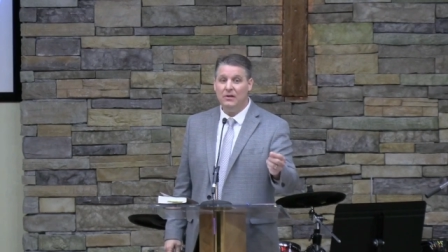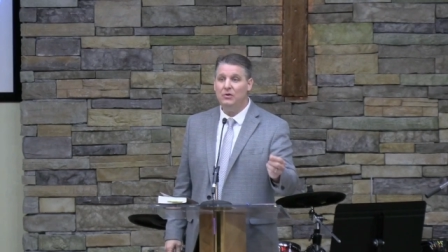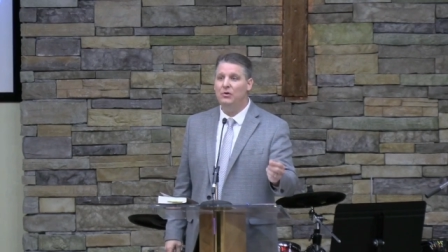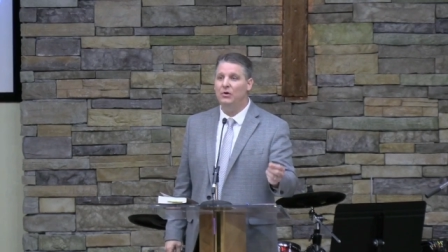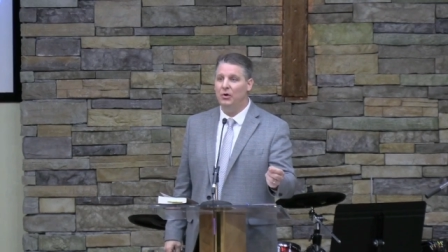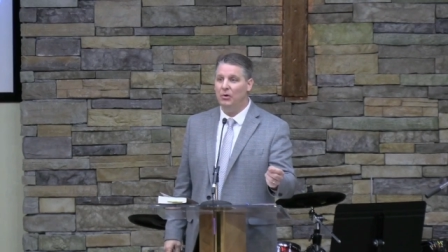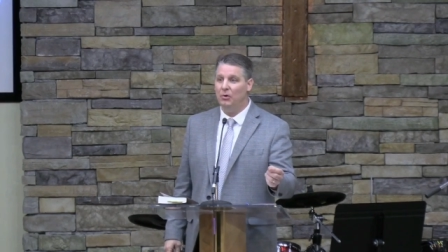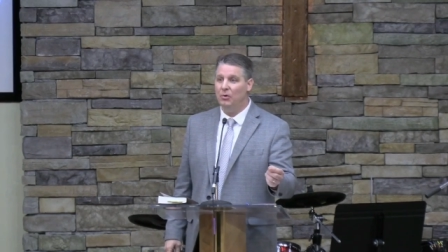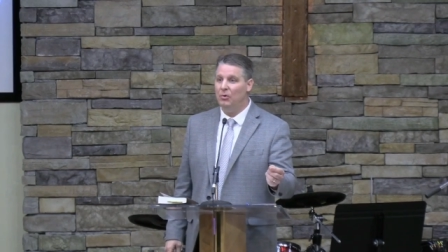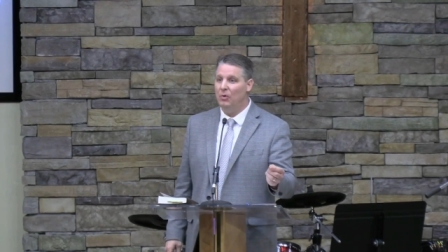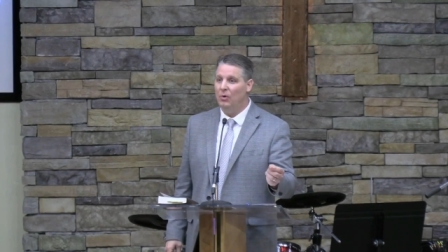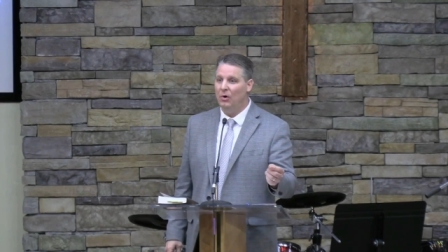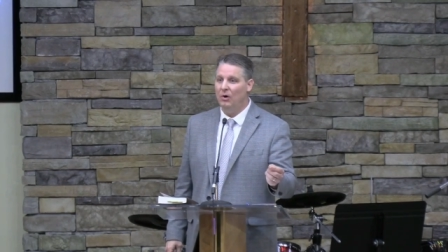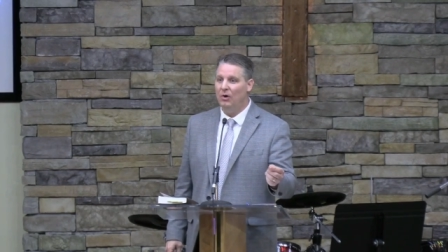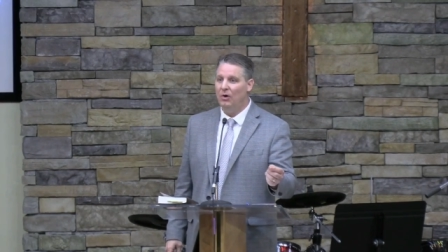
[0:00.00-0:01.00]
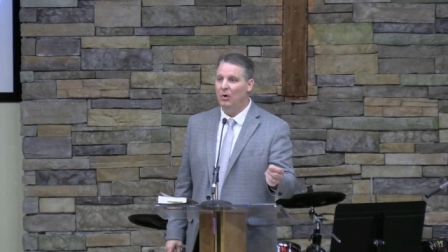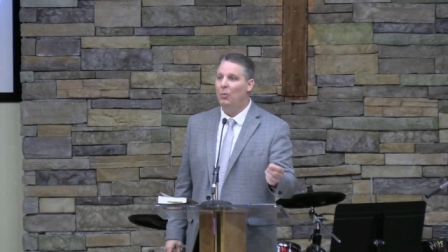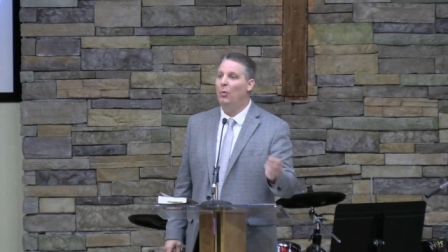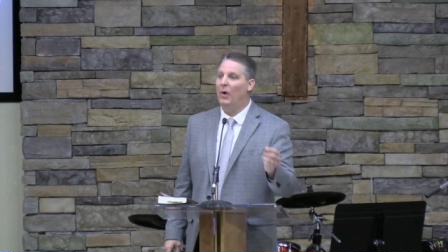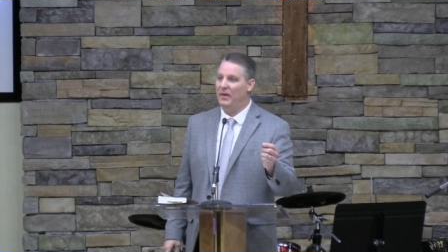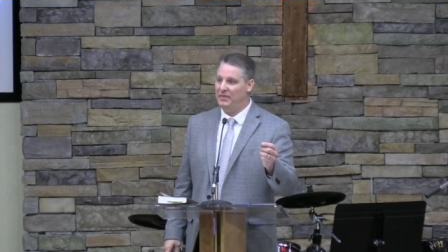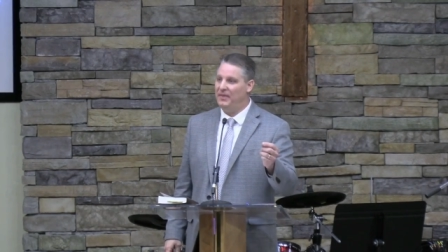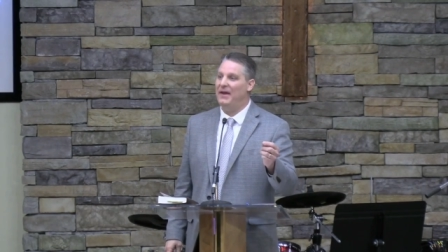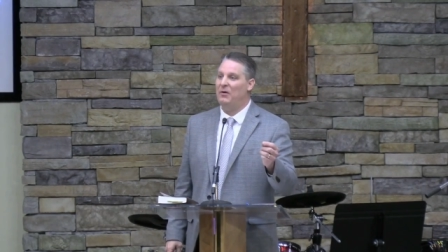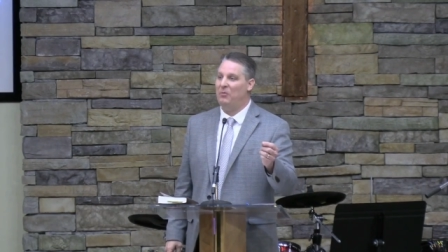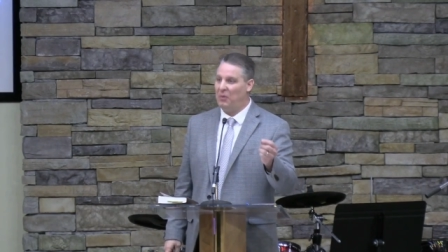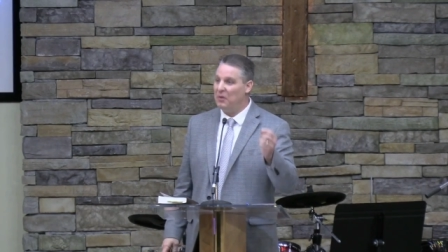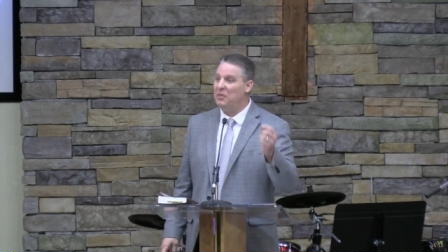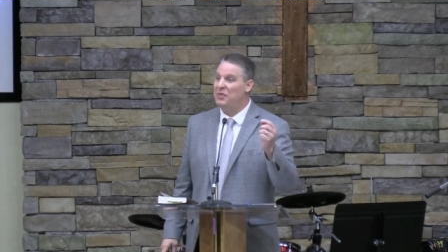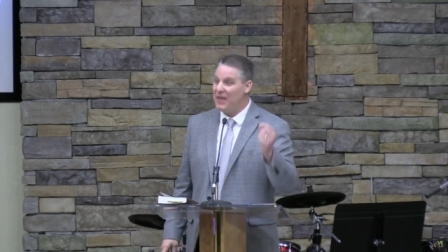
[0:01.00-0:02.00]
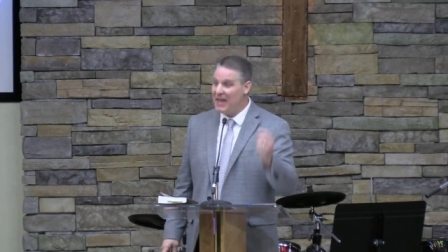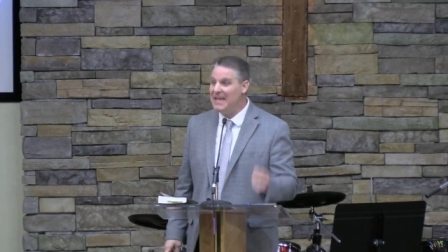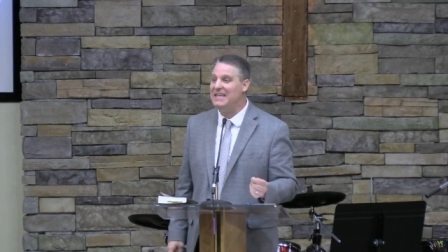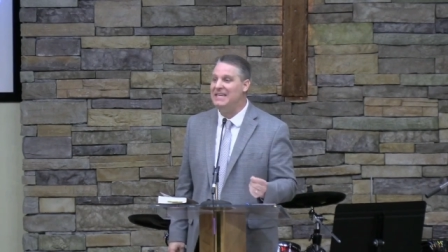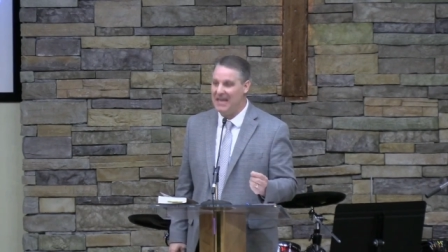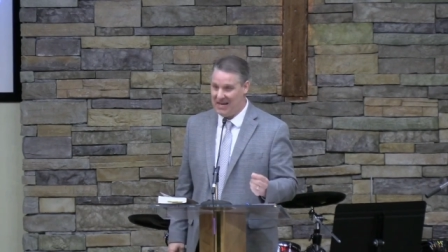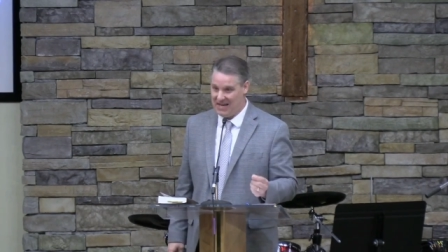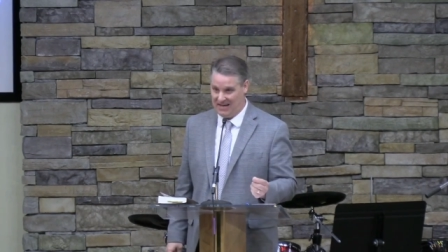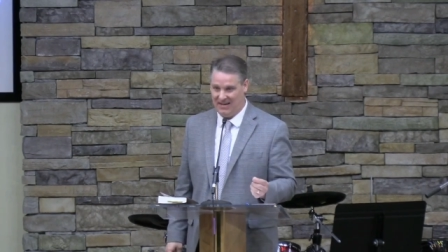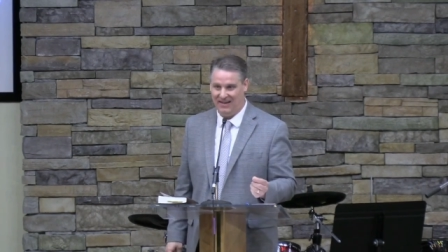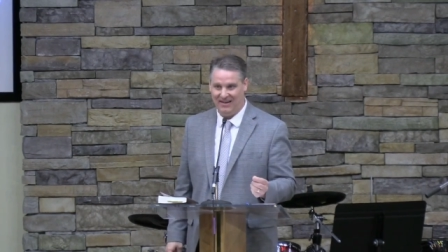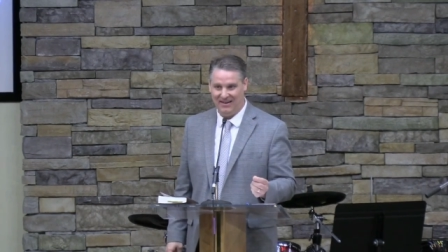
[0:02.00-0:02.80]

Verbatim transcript: knew what they were thinking.